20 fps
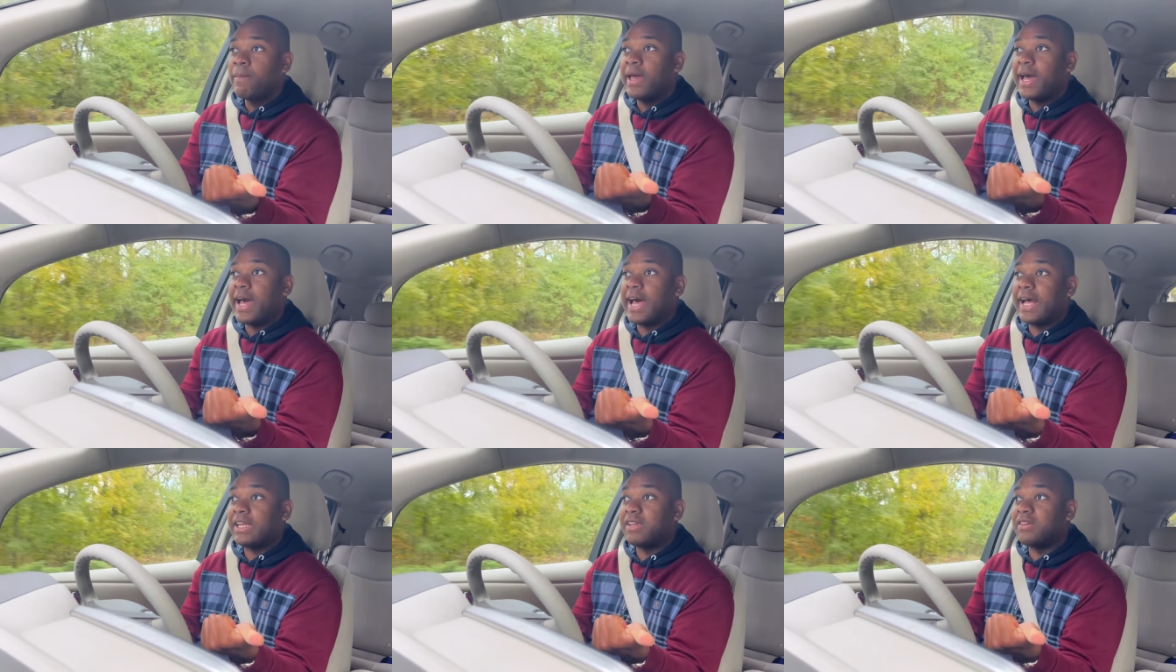
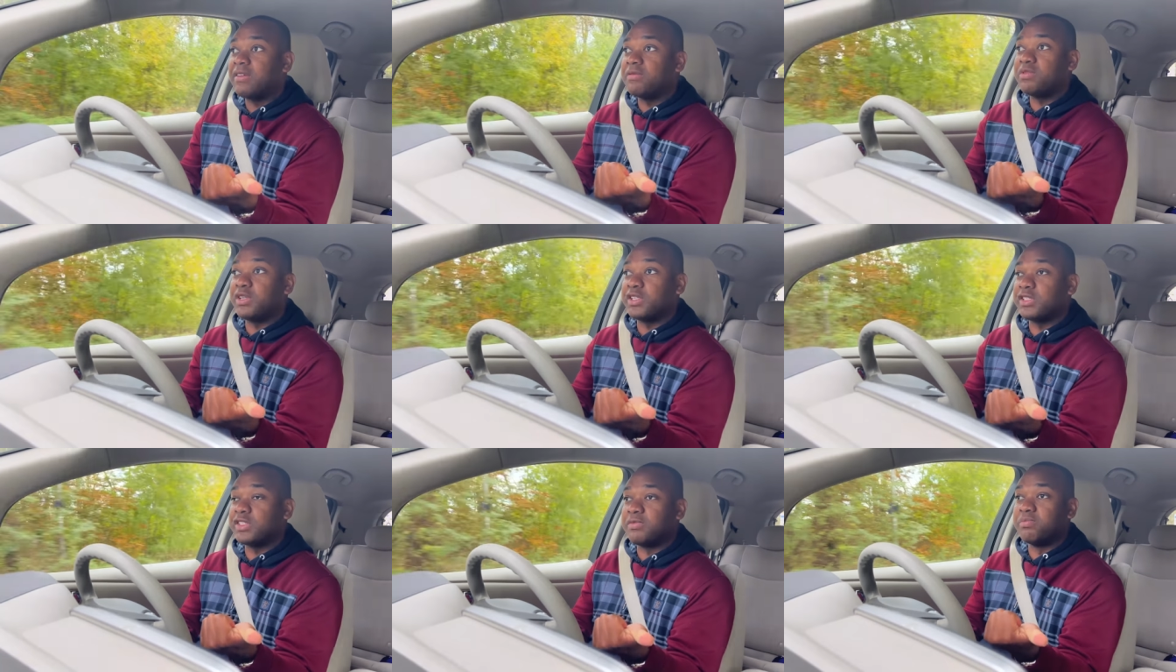and
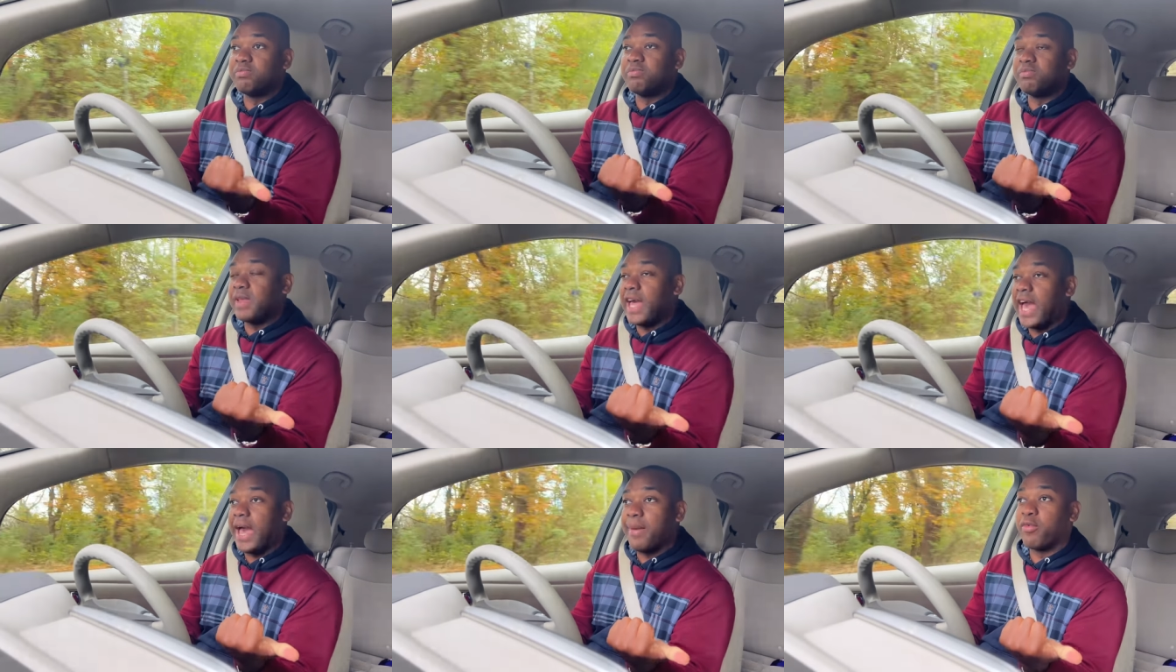just
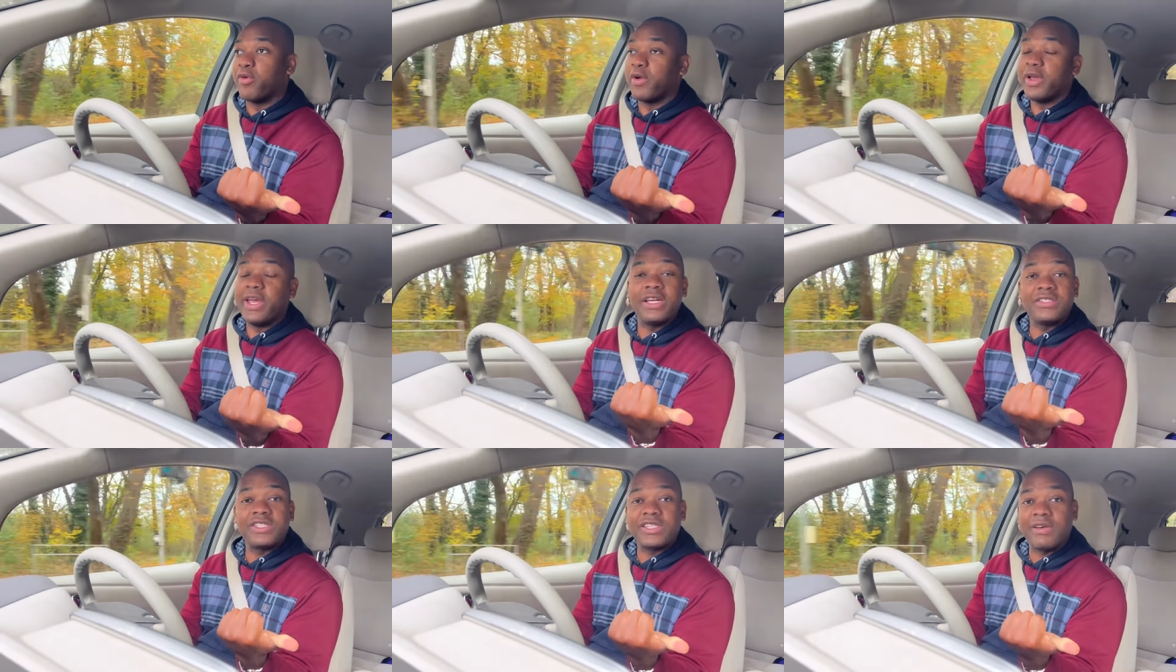hammer
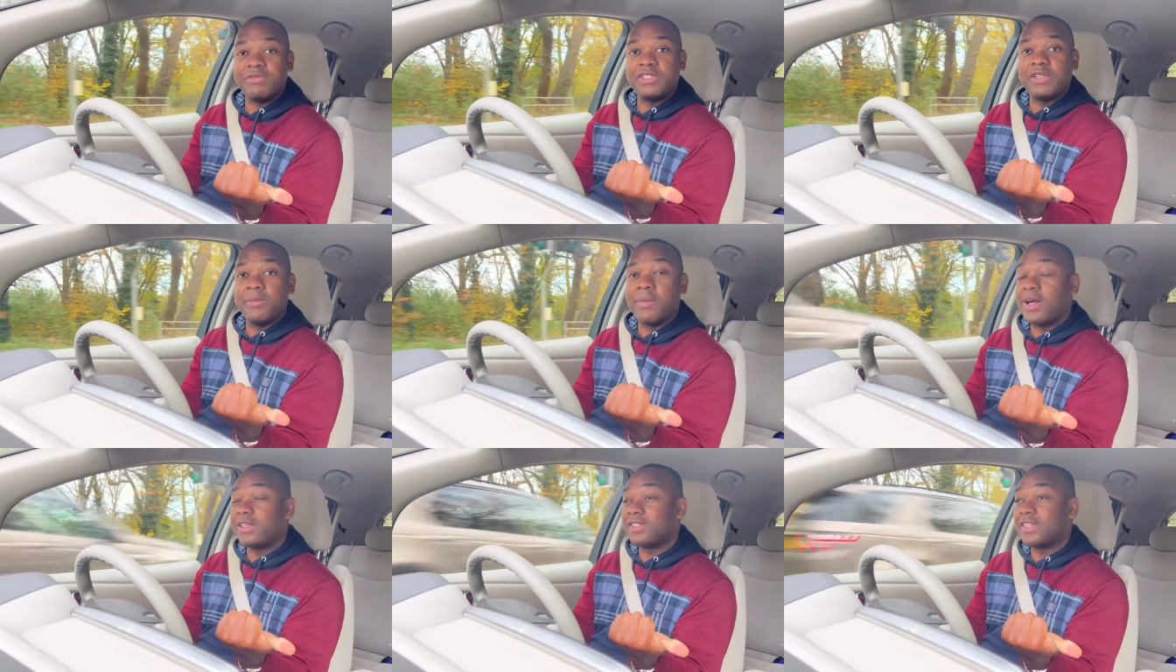it at
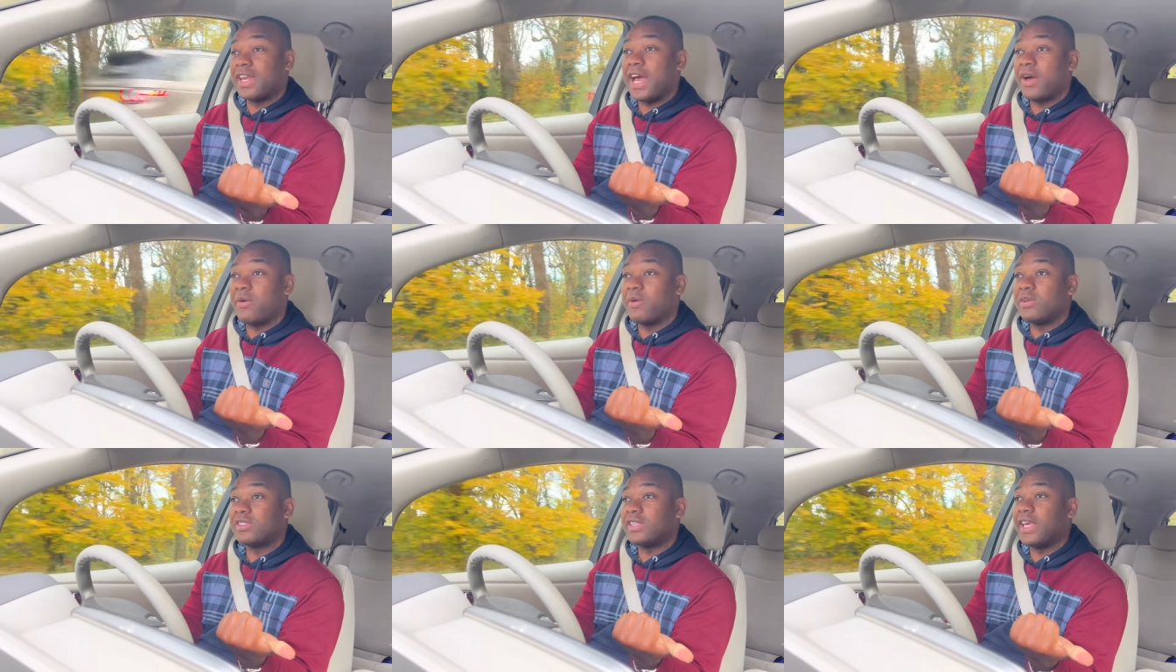seventy miles an
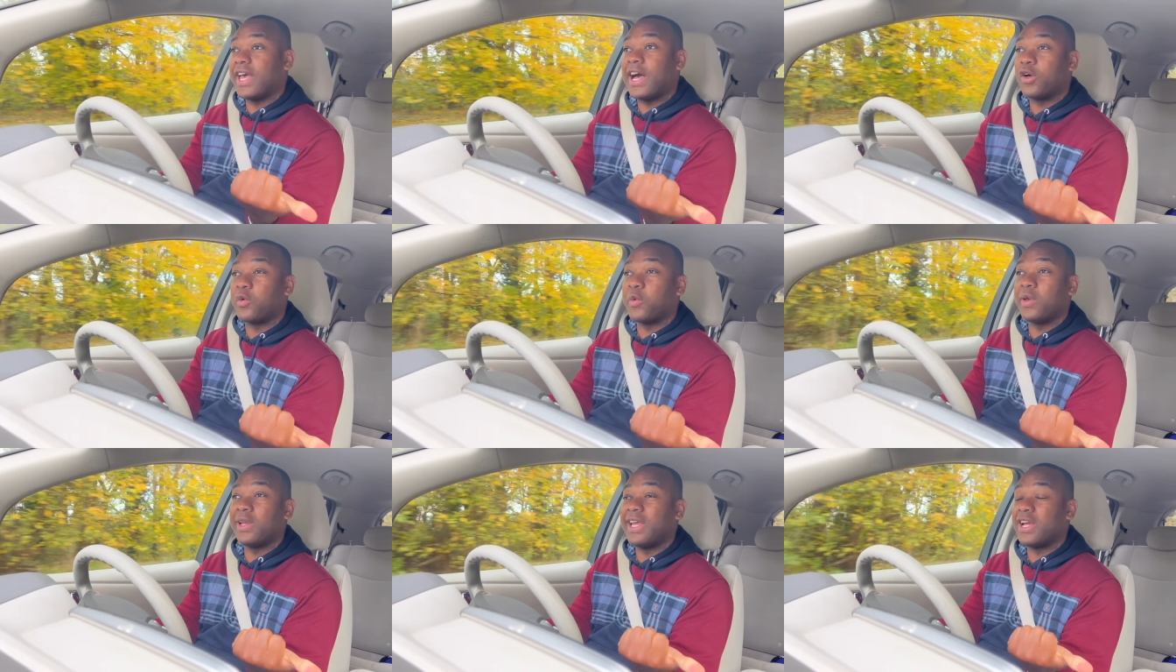hour and see how
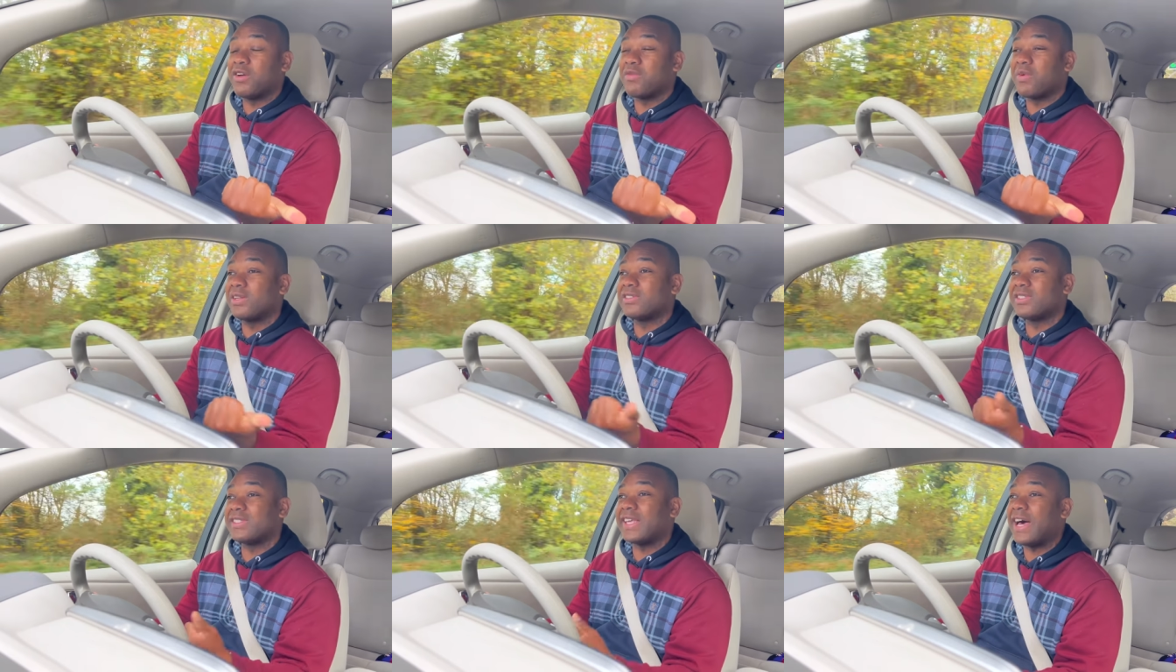quickly it
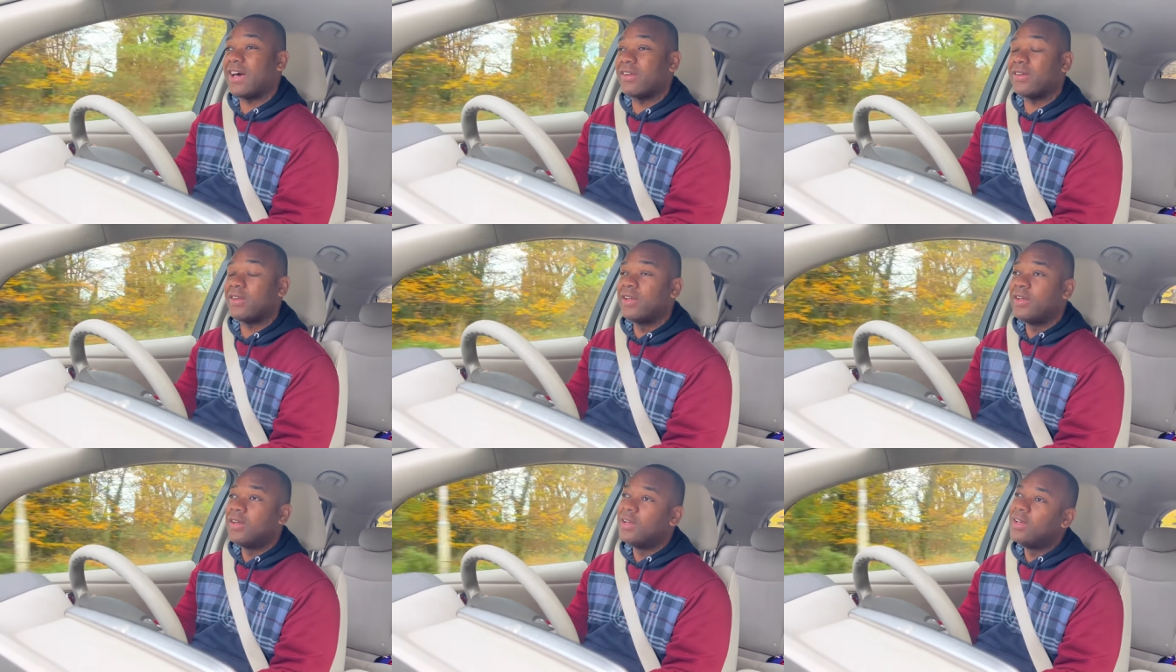runs down.